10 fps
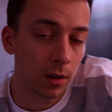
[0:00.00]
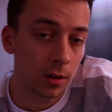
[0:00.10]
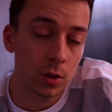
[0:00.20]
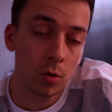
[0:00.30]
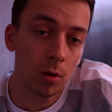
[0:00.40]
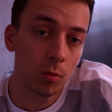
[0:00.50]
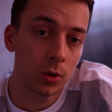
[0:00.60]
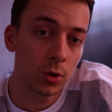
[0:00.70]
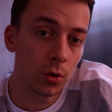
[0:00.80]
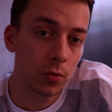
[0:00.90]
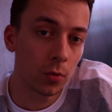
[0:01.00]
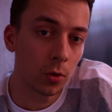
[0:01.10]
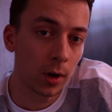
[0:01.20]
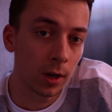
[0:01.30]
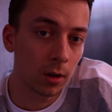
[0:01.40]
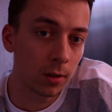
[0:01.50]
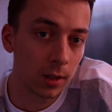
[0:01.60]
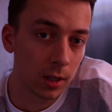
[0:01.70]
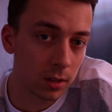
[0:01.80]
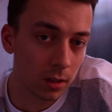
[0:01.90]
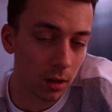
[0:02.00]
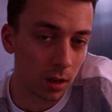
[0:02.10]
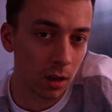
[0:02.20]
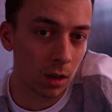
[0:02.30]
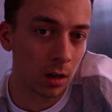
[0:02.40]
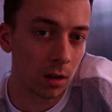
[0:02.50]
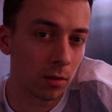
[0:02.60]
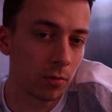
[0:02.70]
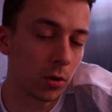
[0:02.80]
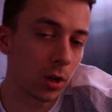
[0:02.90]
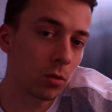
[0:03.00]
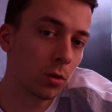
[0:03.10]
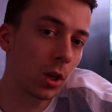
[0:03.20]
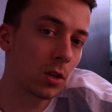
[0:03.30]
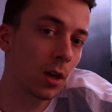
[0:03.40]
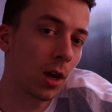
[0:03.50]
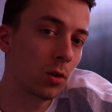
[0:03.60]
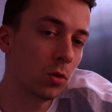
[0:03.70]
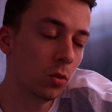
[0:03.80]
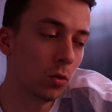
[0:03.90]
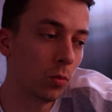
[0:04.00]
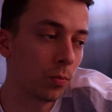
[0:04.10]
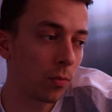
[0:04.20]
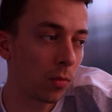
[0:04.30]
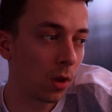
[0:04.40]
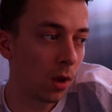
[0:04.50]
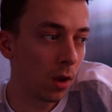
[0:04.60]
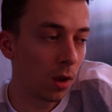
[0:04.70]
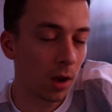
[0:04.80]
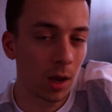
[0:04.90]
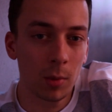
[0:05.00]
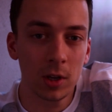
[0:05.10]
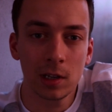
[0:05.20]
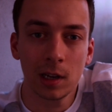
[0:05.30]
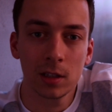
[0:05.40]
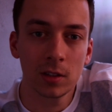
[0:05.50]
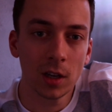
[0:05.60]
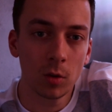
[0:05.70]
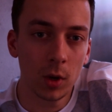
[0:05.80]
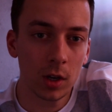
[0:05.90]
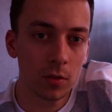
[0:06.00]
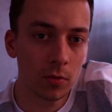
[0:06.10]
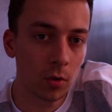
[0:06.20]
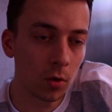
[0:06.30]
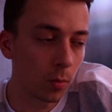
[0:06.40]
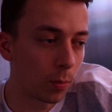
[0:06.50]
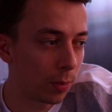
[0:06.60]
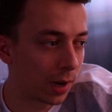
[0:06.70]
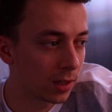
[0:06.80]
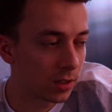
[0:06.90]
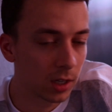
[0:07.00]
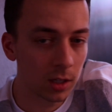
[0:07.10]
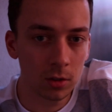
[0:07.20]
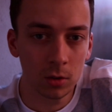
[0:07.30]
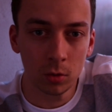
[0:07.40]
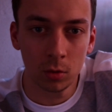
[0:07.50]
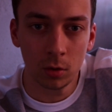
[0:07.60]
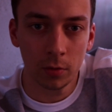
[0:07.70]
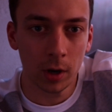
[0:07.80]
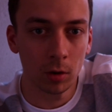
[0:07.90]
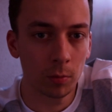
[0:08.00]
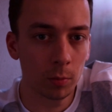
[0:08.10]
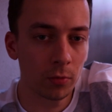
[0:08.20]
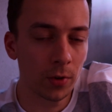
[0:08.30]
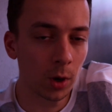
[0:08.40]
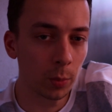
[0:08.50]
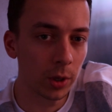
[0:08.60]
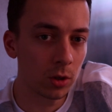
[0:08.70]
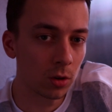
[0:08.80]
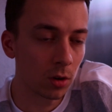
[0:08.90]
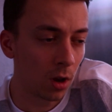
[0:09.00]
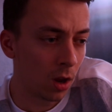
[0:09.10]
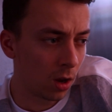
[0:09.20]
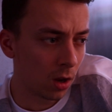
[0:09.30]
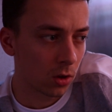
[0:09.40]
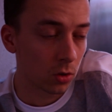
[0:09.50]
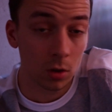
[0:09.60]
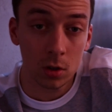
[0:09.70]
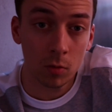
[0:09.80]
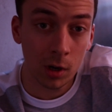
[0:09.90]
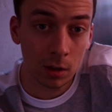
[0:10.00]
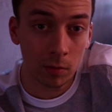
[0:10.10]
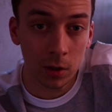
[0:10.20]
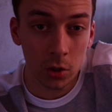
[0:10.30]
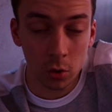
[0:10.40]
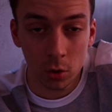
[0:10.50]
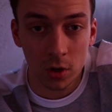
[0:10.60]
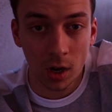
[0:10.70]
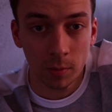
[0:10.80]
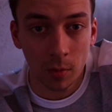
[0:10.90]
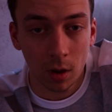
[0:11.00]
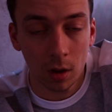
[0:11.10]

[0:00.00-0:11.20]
This aquarium was used for a contest, and for that contest I basically had 10 weeks from planting to the final picture. So that's a relatively short time.